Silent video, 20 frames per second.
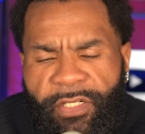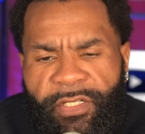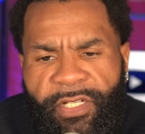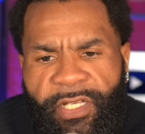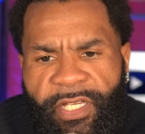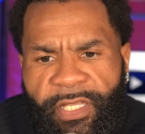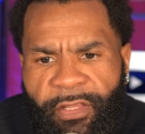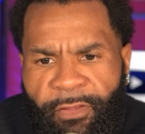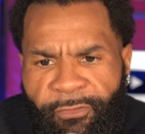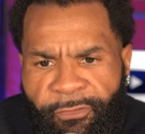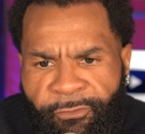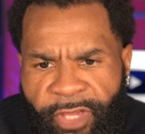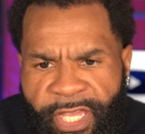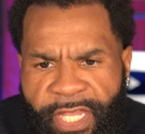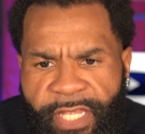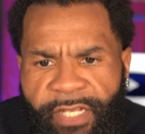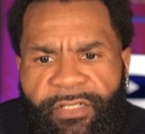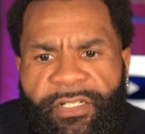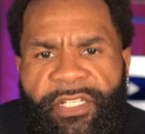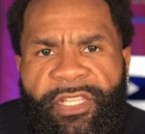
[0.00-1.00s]
and the feet
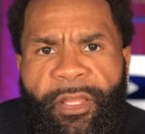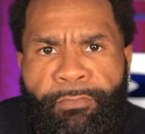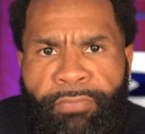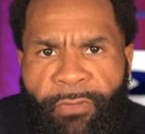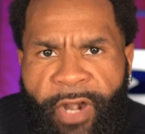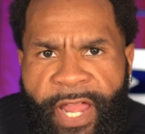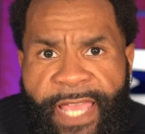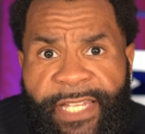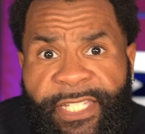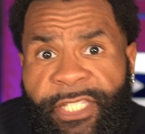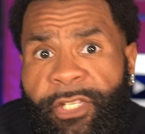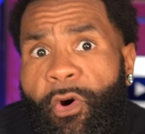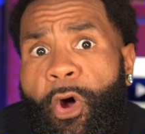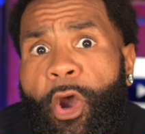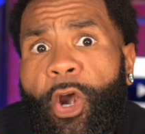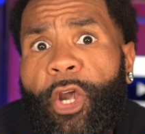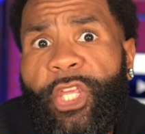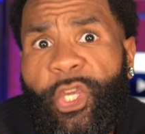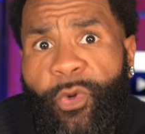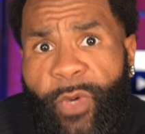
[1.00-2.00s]
and the brain still
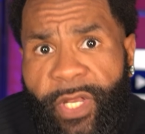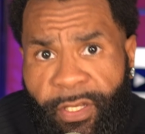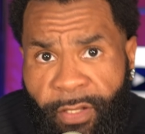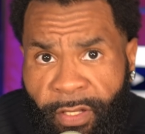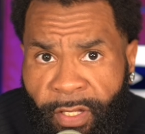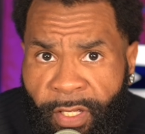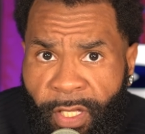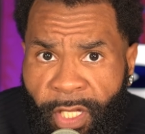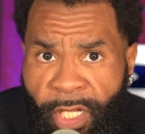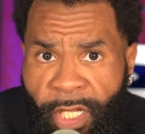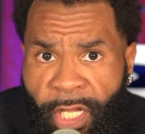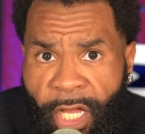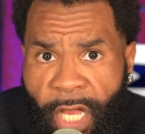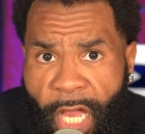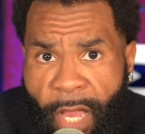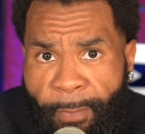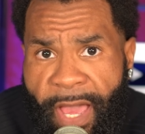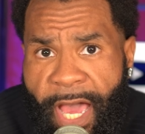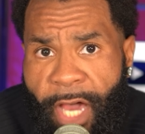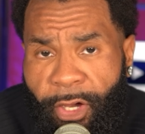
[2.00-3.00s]
arguing
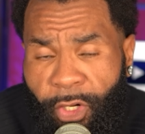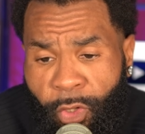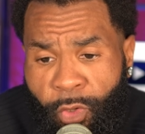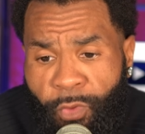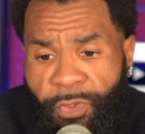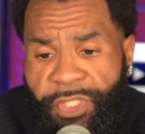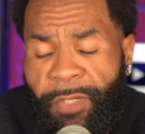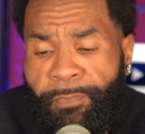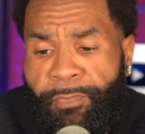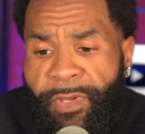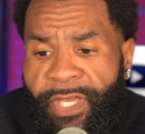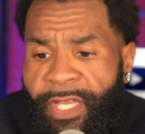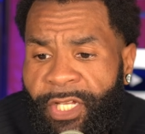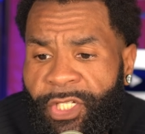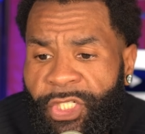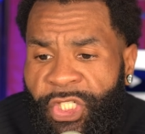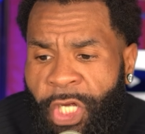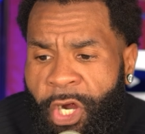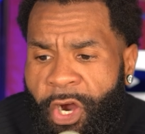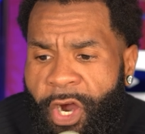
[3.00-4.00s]
about who should be in
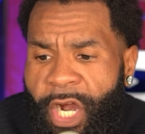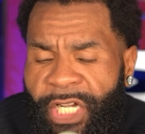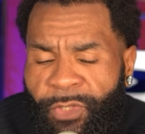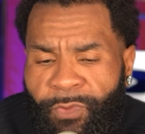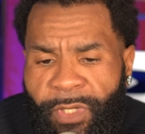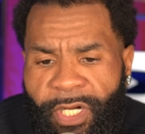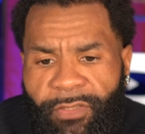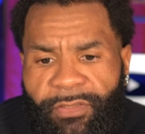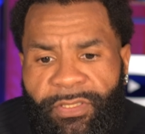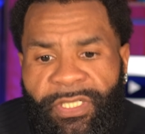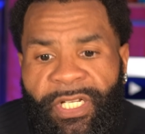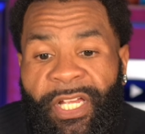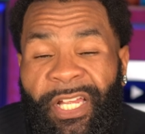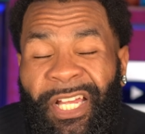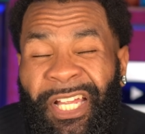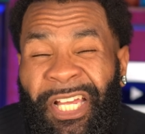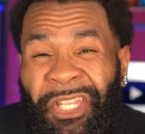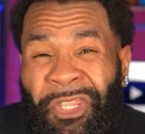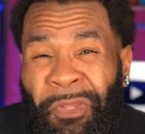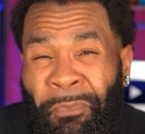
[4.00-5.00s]
charge, well,
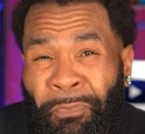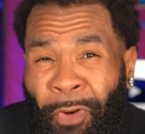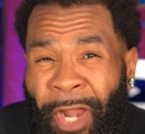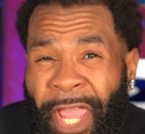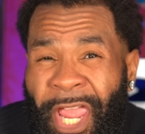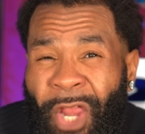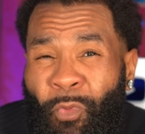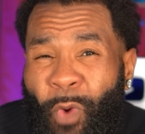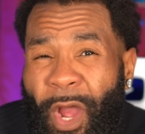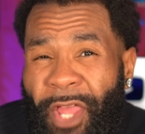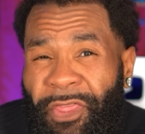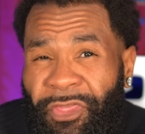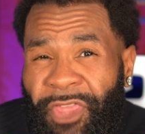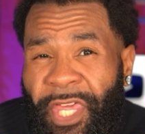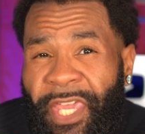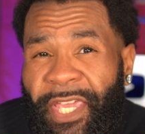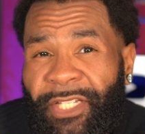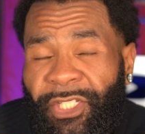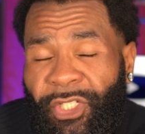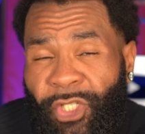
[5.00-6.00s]
the brain wasn't
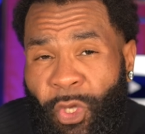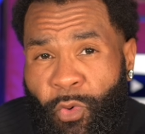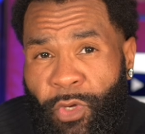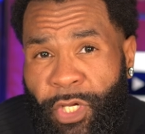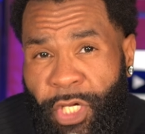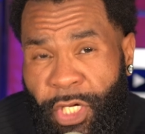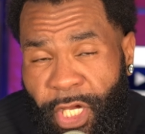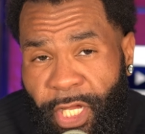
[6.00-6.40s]
thinking so good.